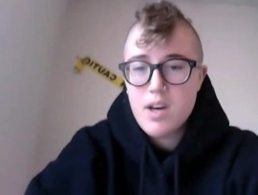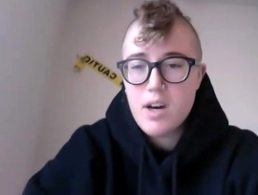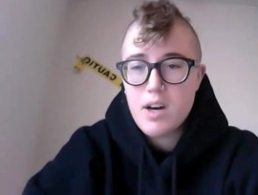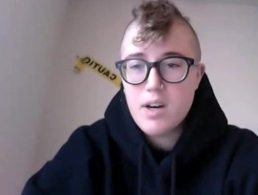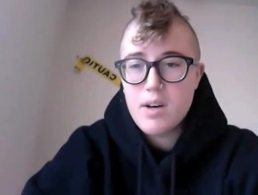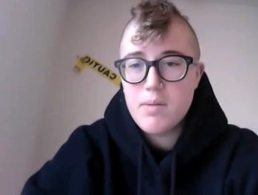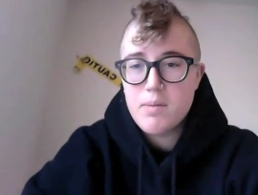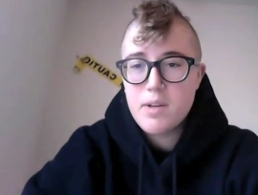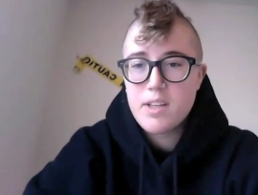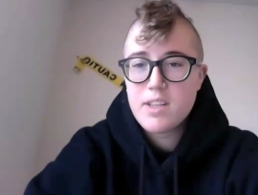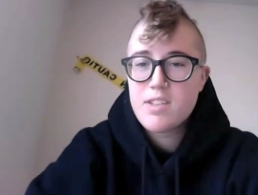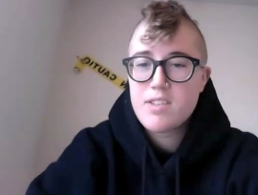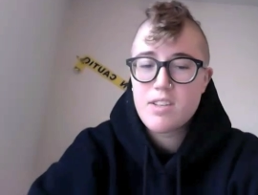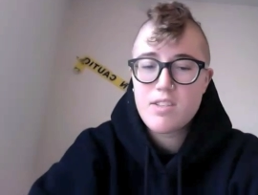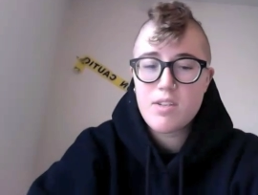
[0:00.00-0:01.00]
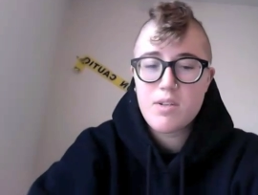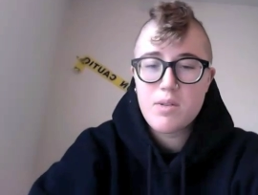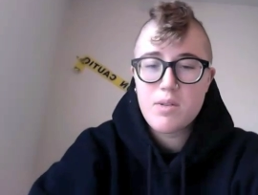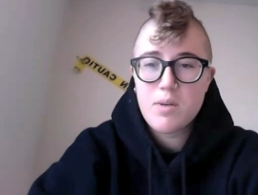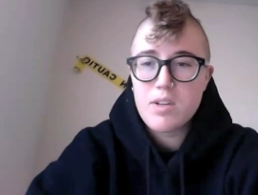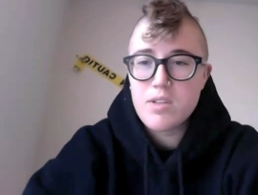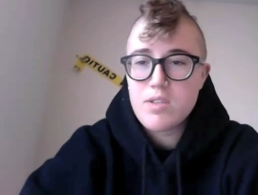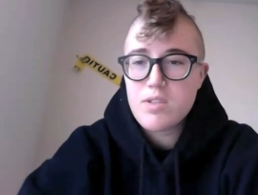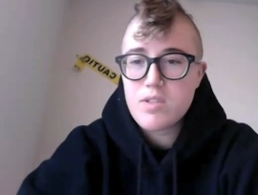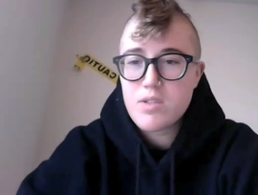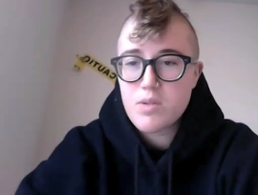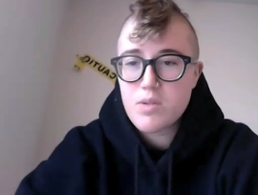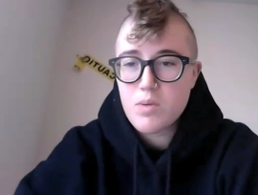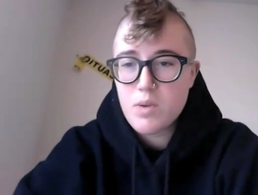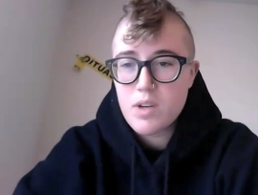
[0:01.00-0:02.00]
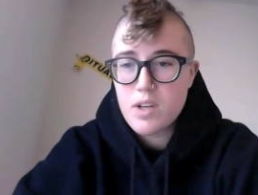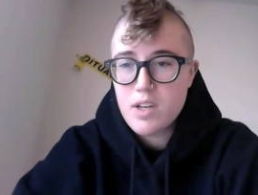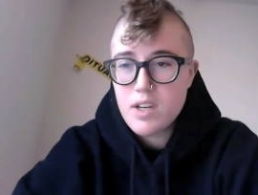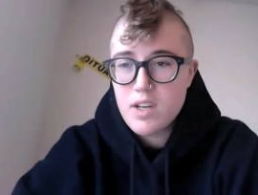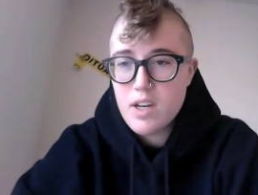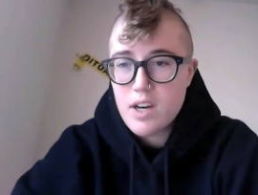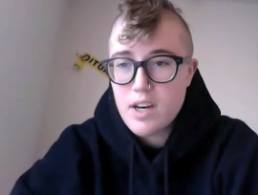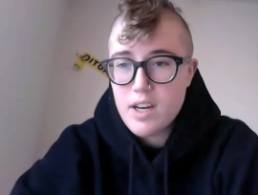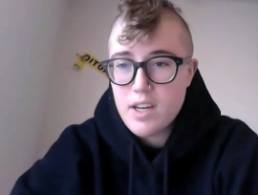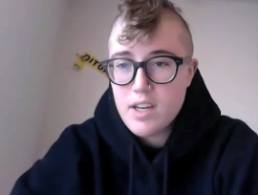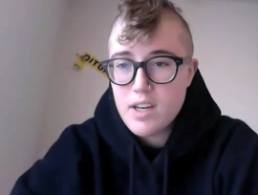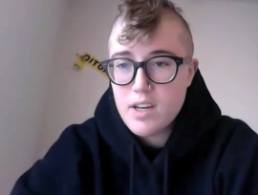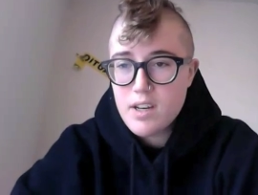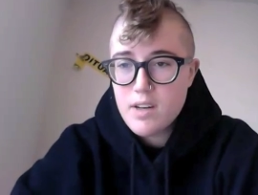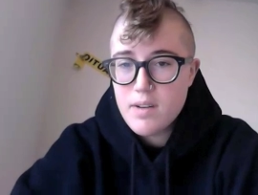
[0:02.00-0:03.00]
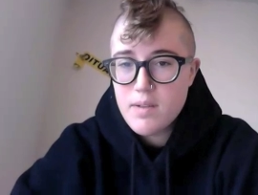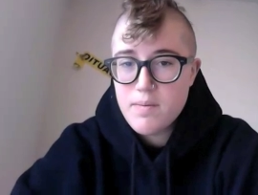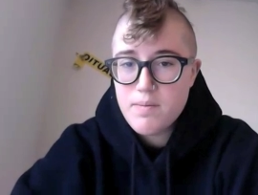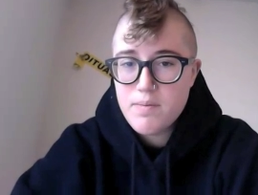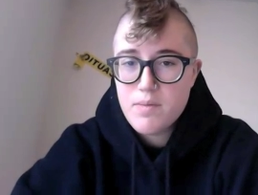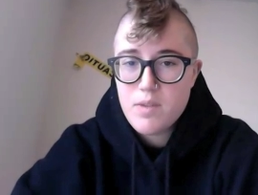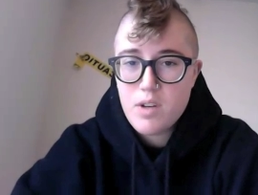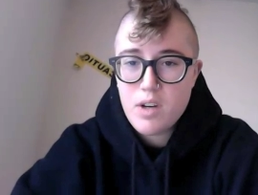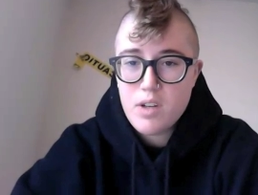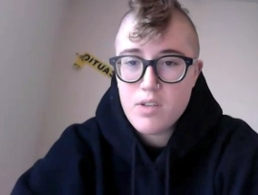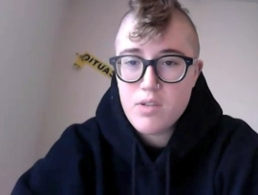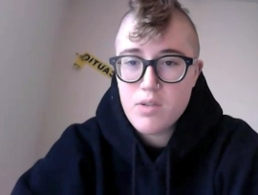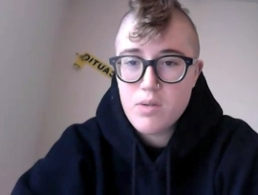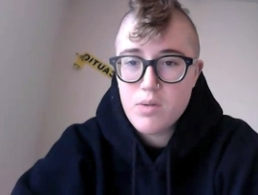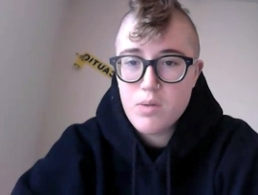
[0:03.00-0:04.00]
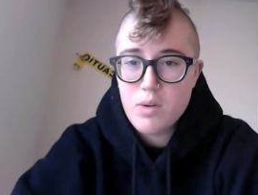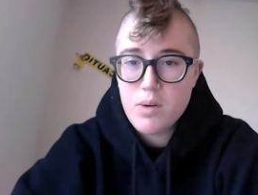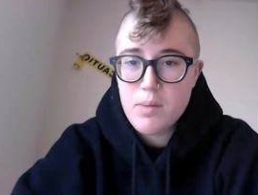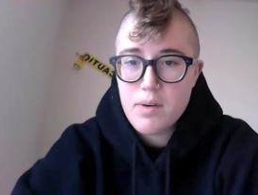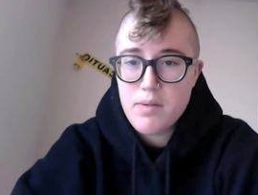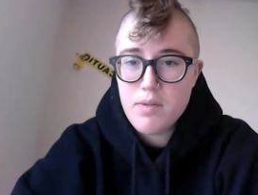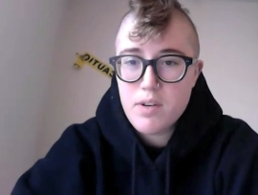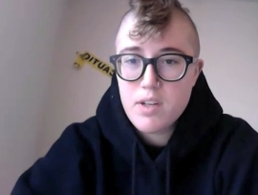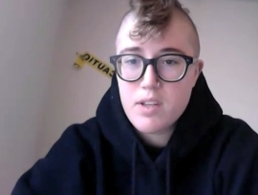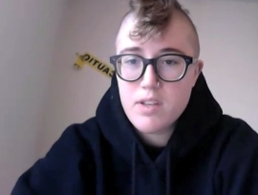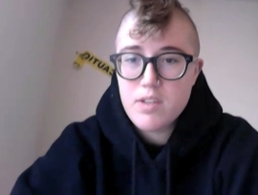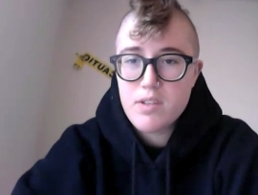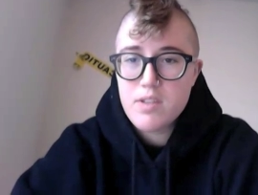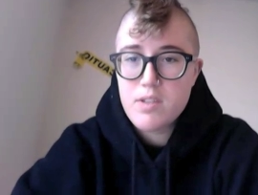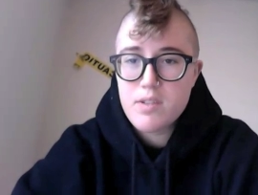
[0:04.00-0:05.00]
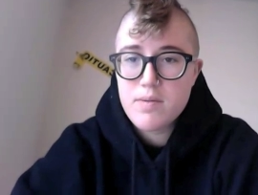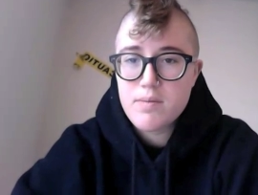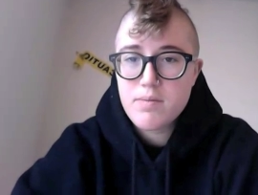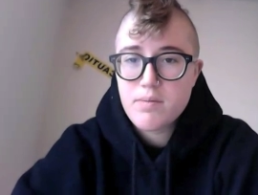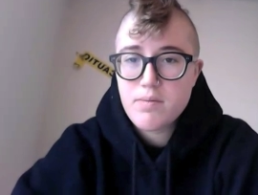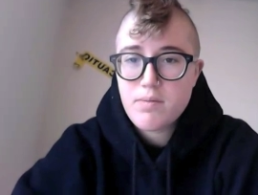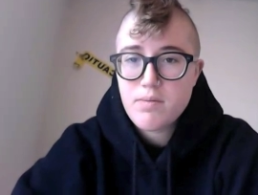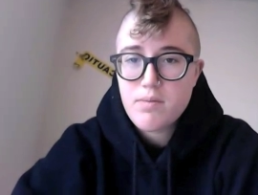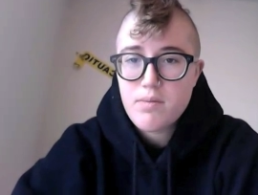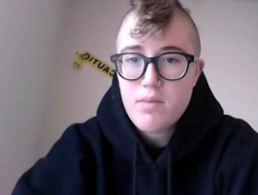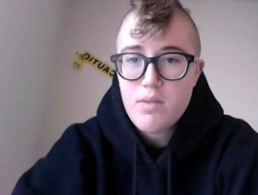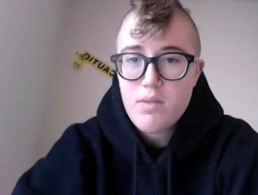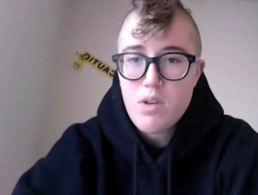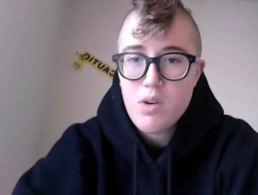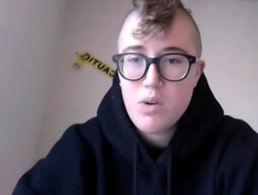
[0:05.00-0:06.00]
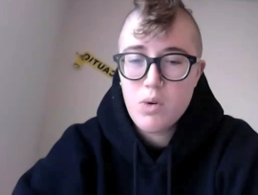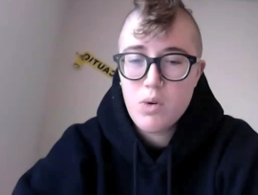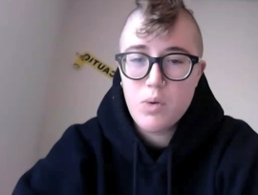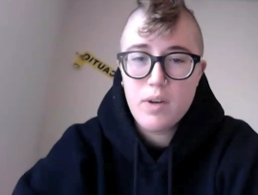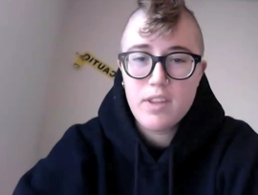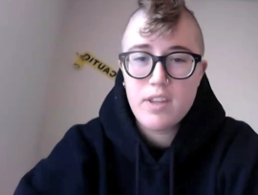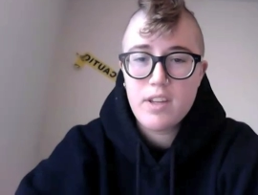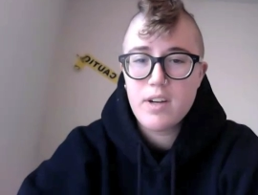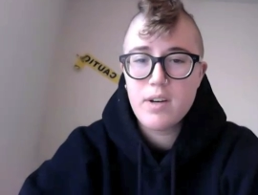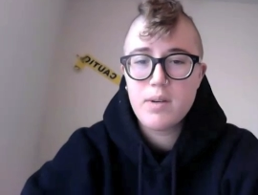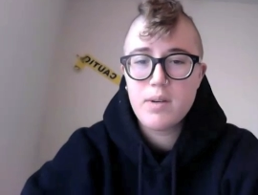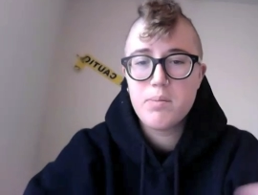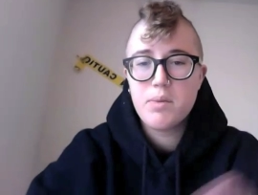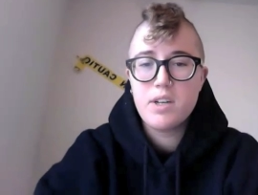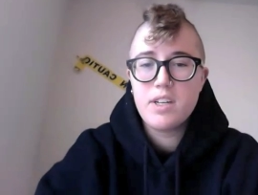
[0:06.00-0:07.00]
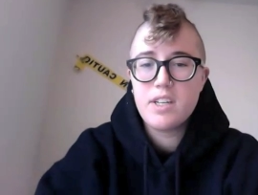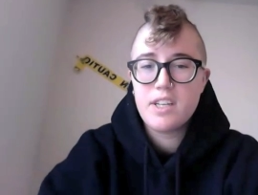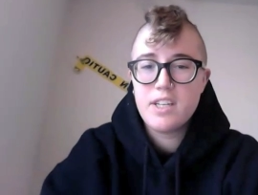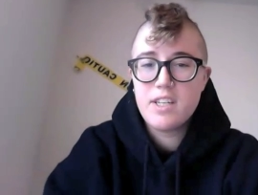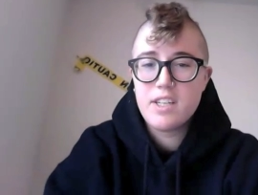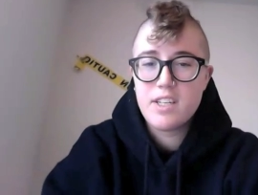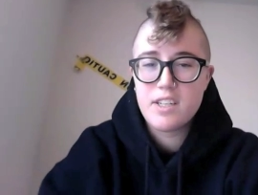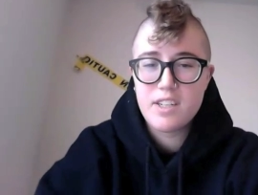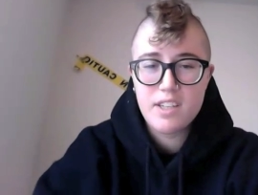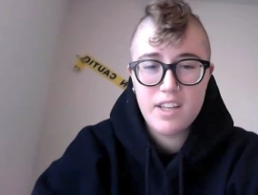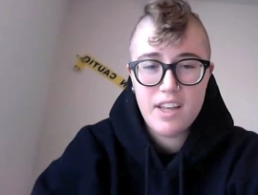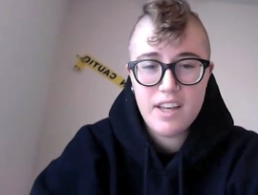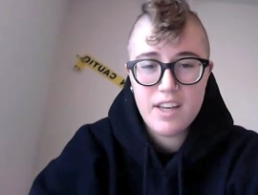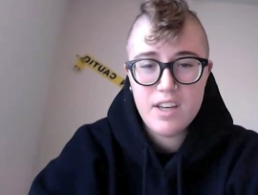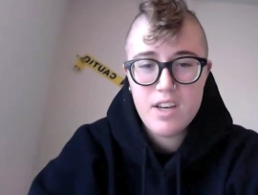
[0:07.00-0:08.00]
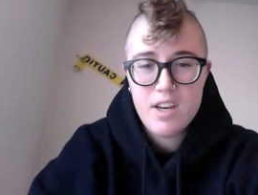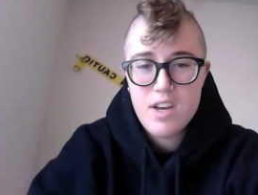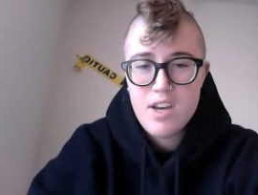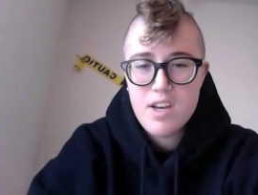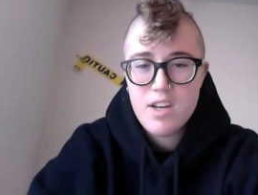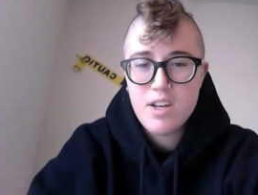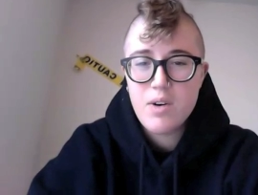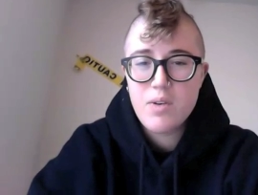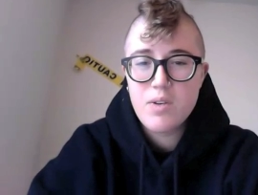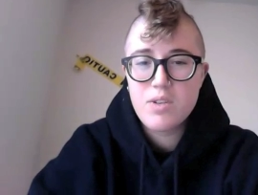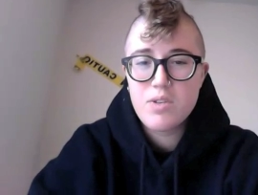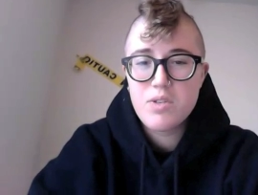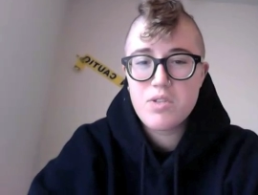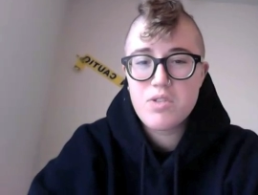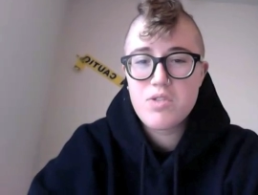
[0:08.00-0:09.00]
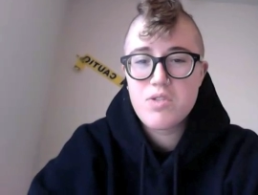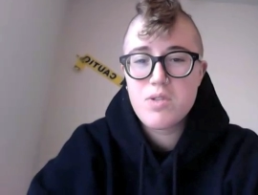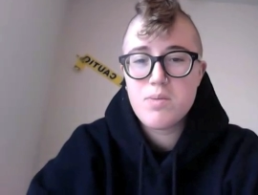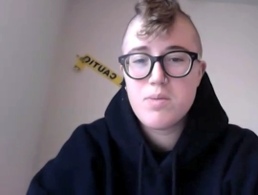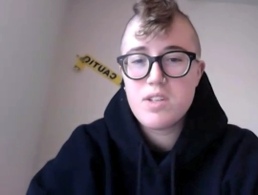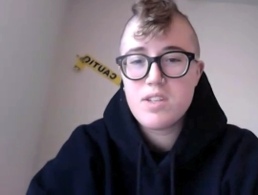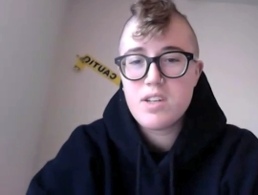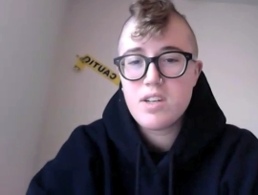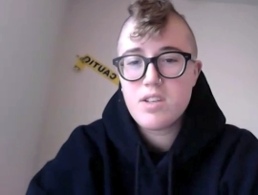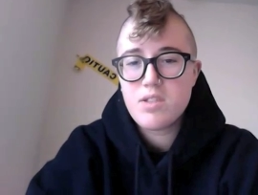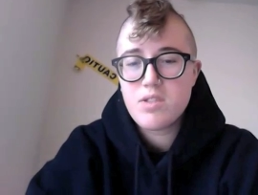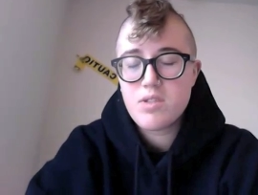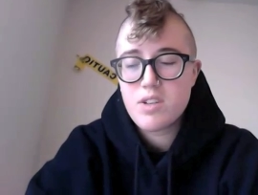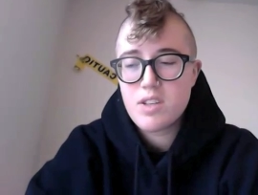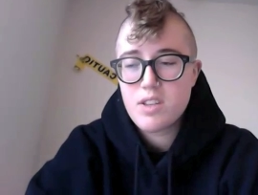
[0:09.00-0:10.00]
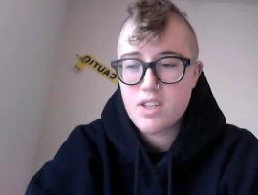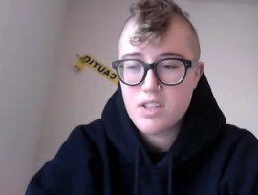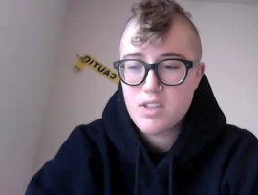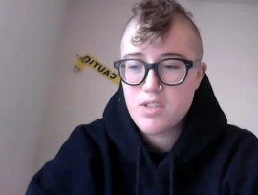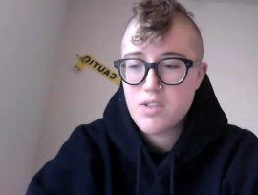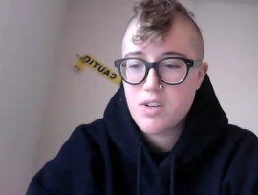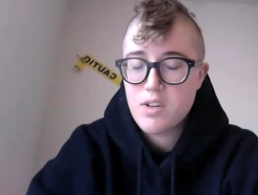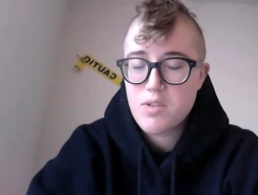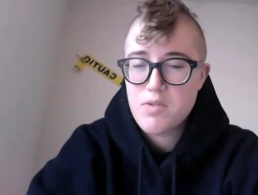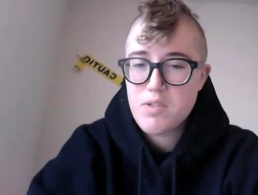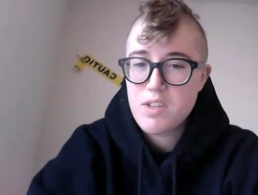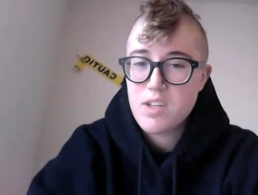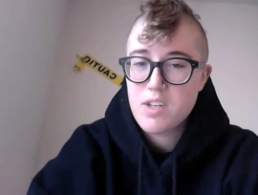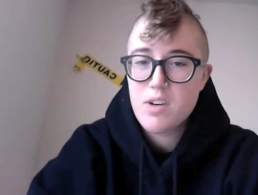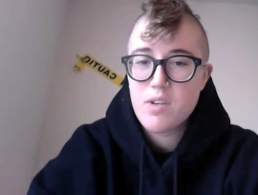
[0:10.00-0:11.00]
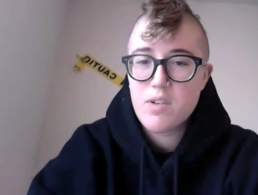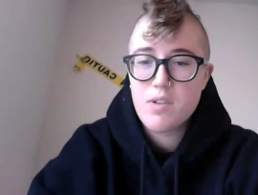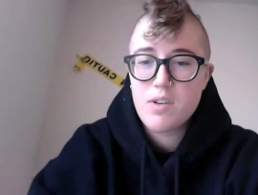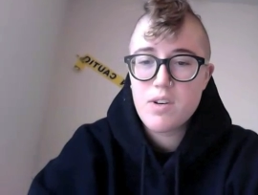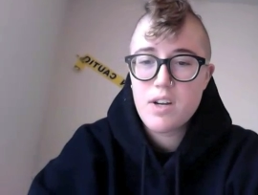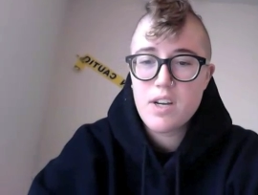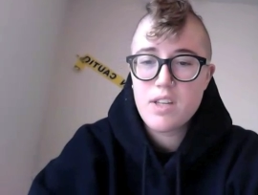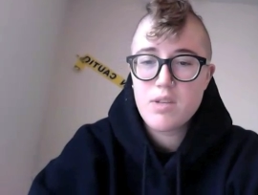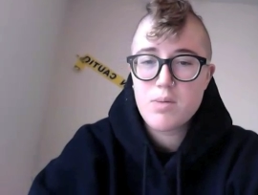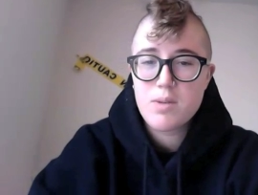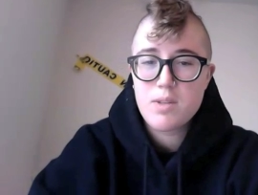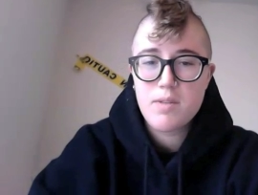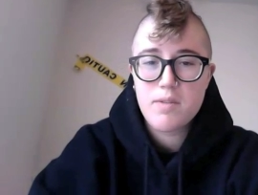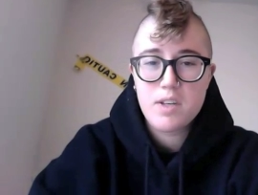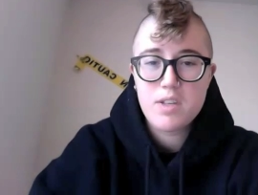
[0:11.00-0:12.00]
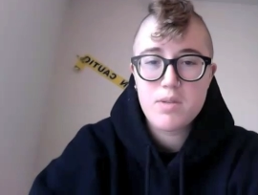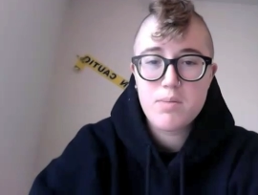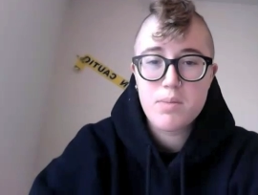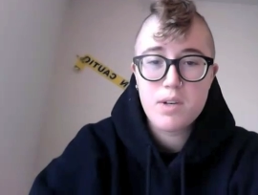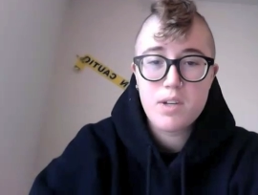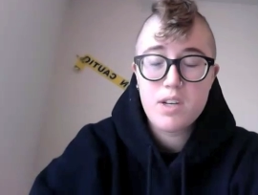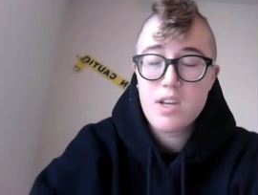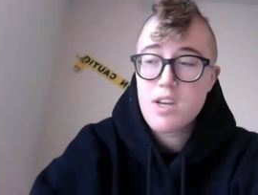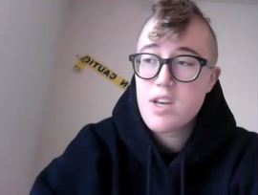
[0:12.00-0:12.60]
Um, at least that's how it was when I uh, talked to one of my friends who went there, but he didn't, like, go into extreme details or anything, so I don't really know any specifics, but